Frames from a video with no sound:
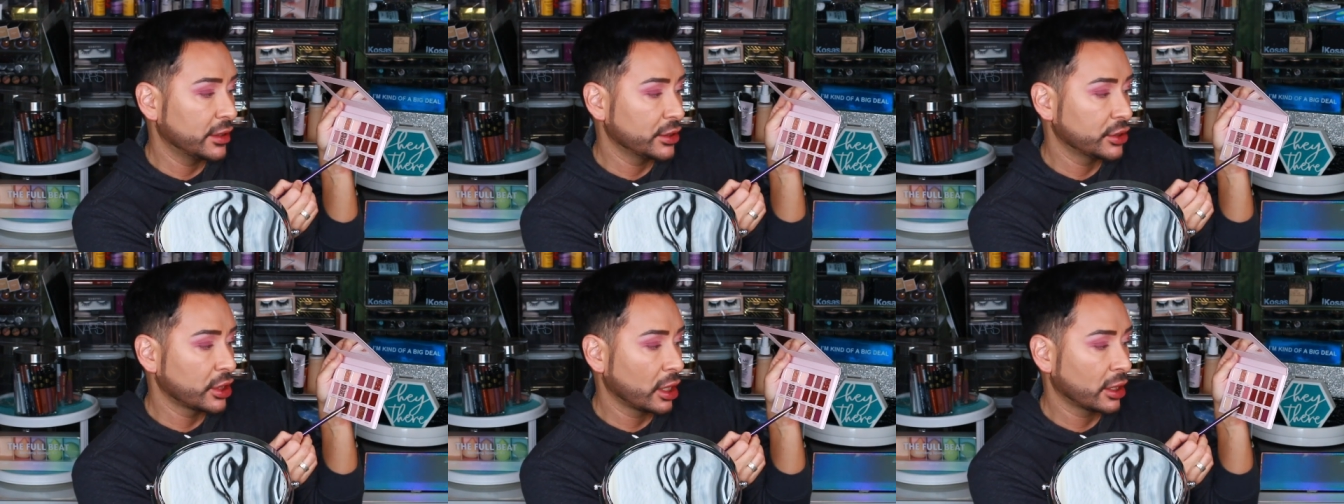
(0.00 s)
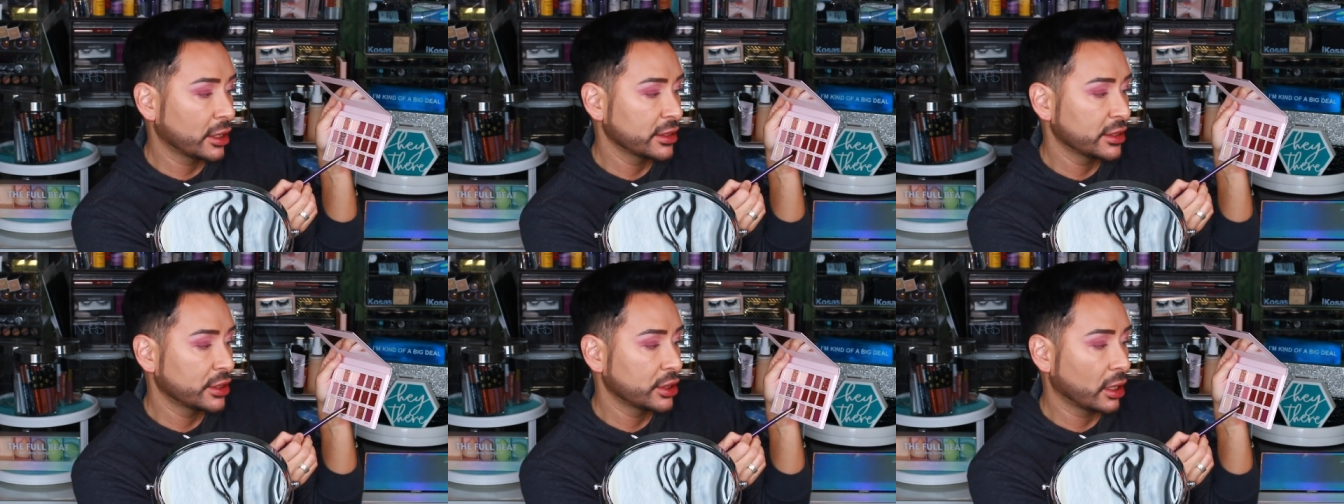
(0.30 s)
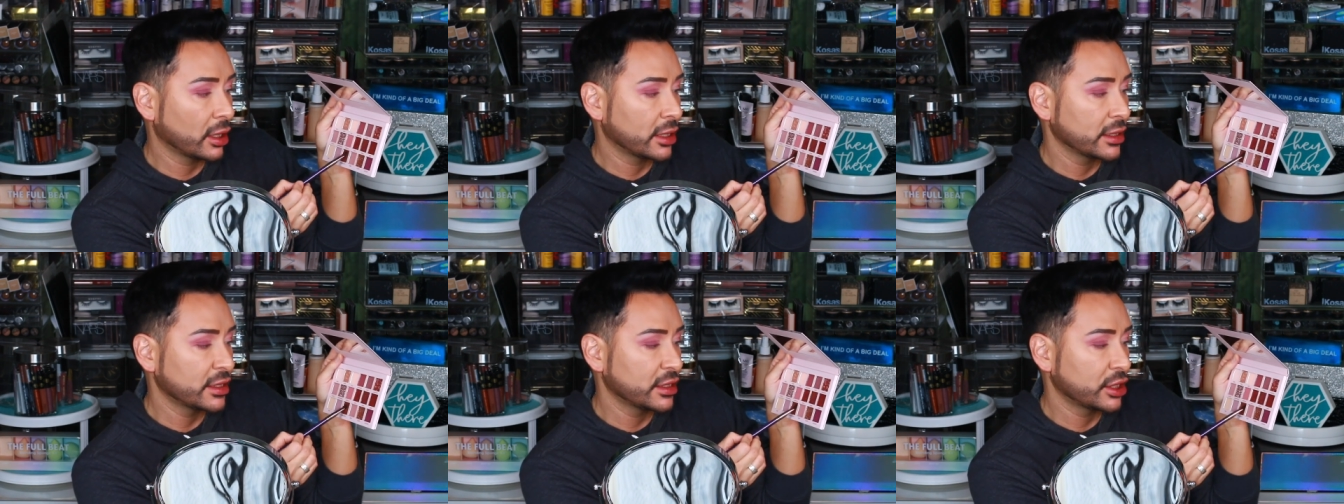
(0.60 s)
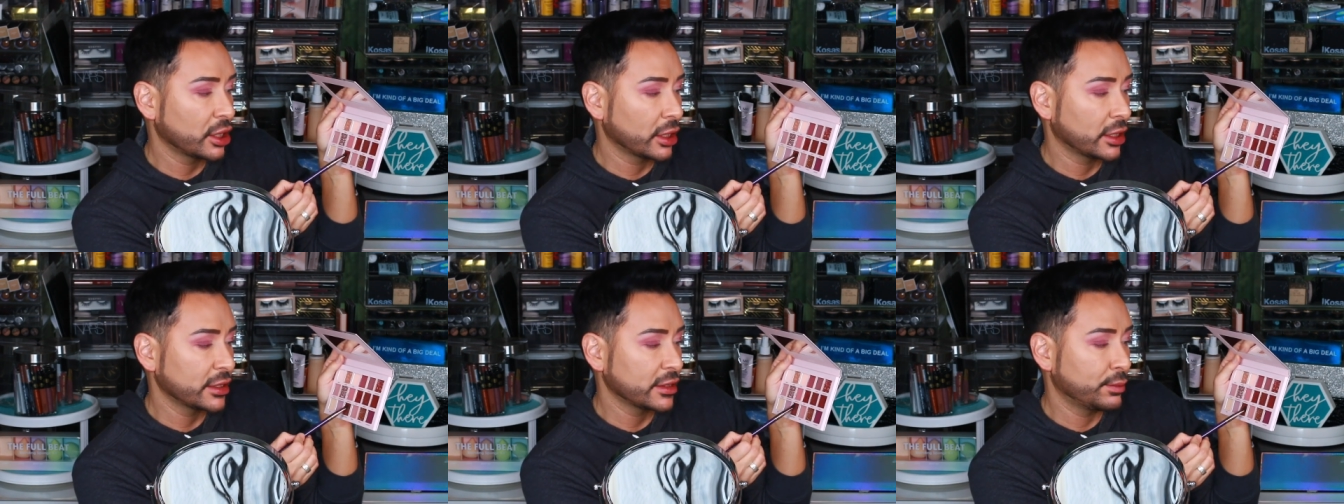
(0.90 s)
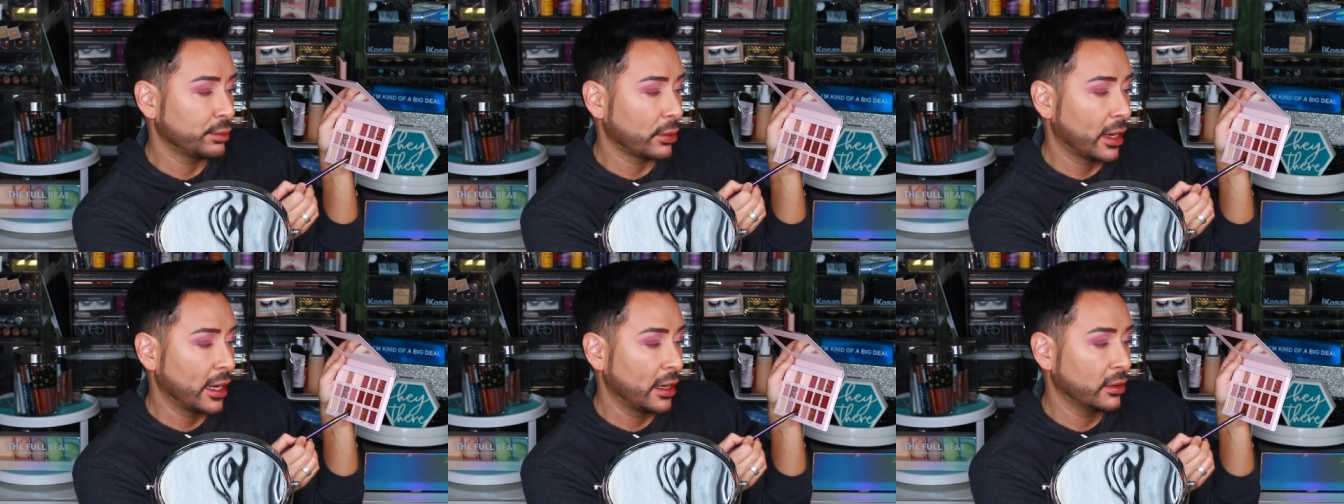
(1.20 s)
the darkest, darkest,
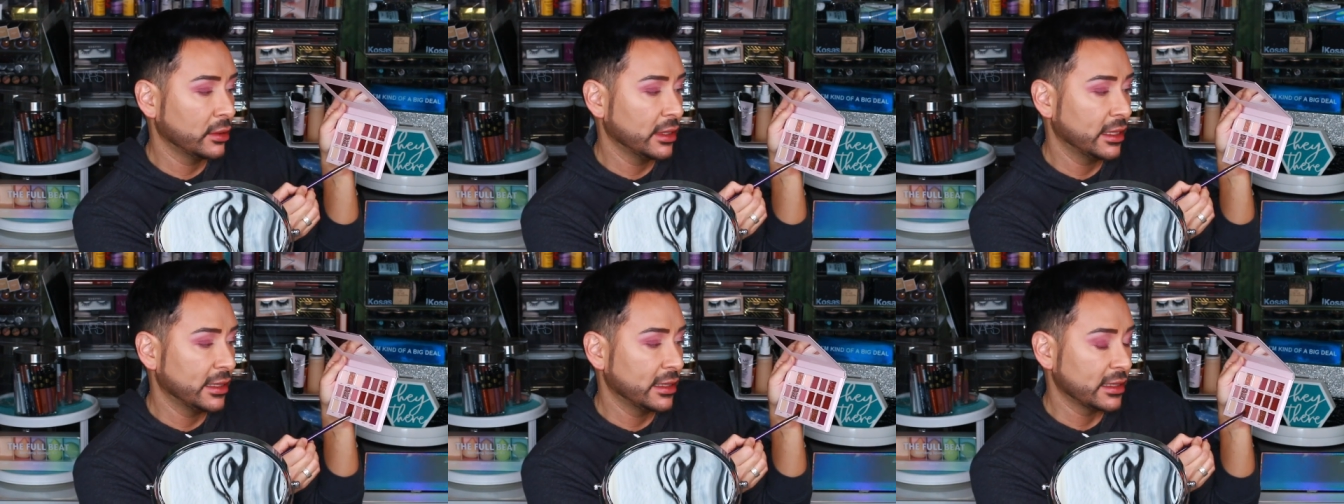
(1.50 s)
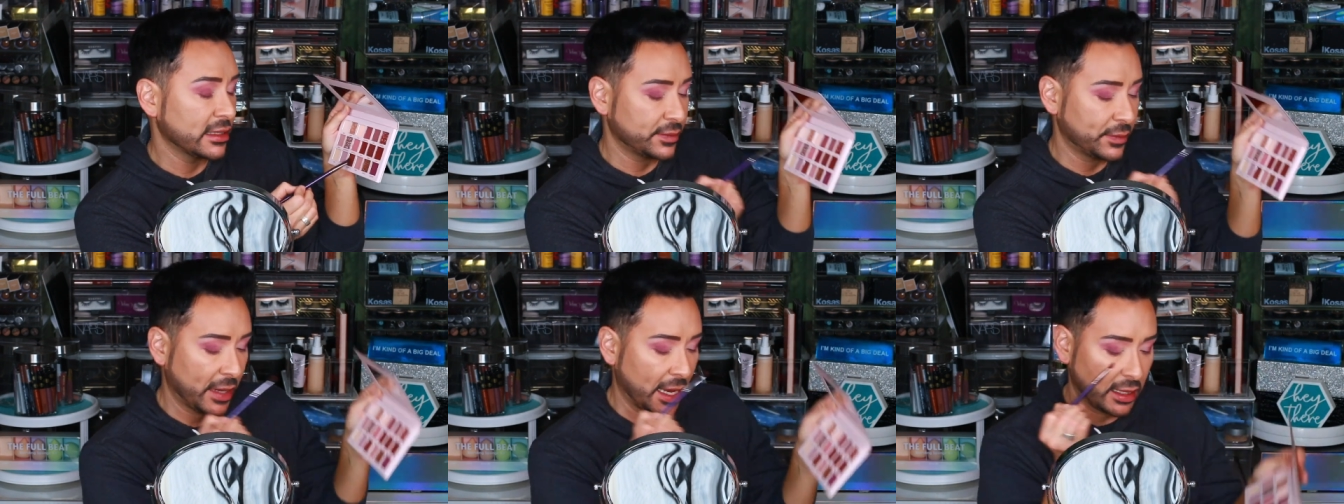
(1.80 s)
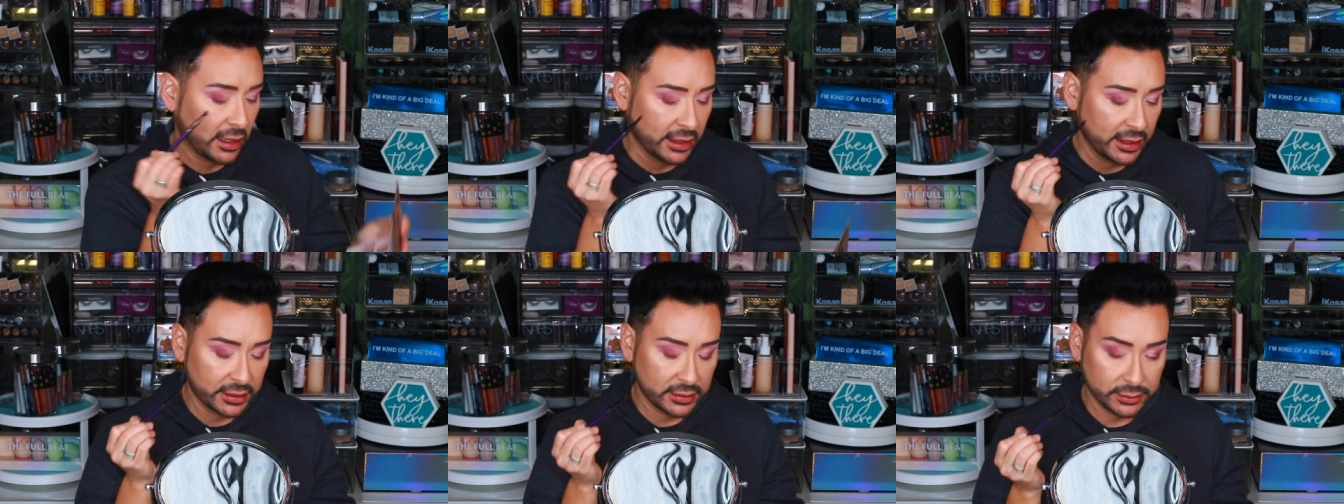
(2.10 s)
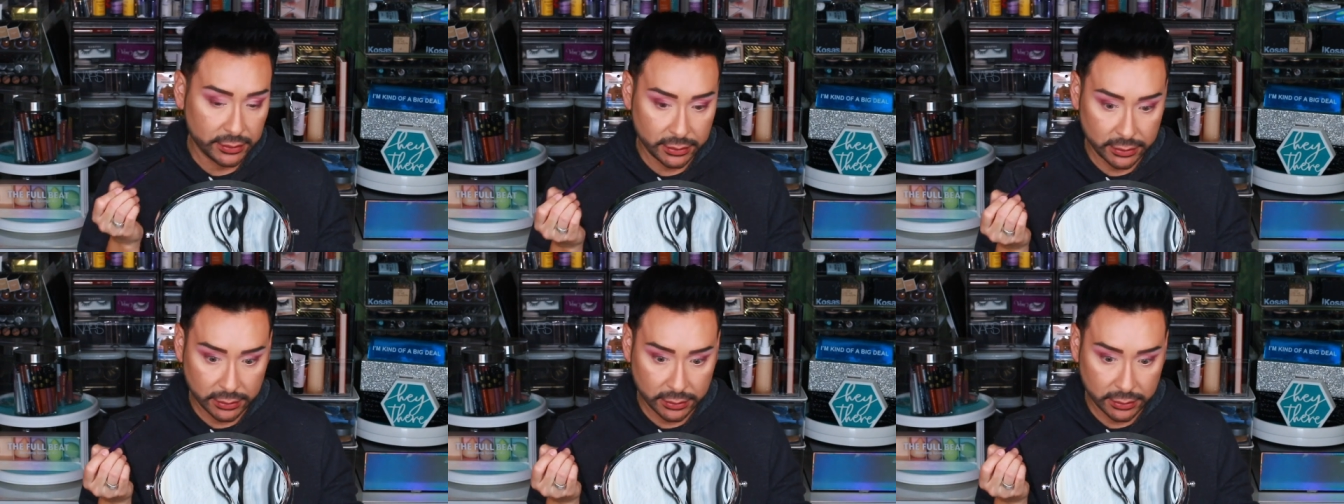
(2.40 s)
darkest brown in this palette.